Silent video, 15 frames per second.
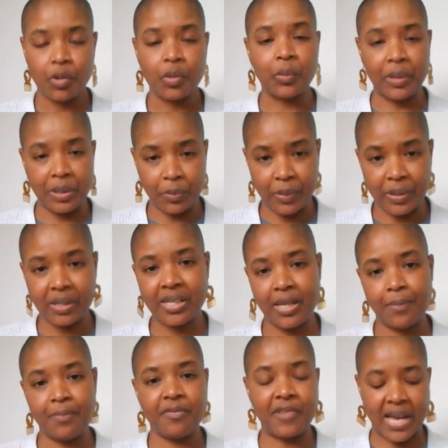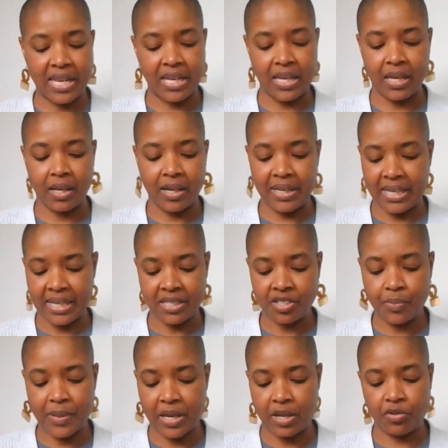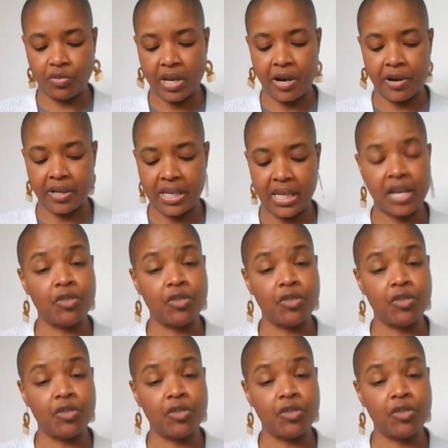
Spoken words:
We will keep fighting against patriarchy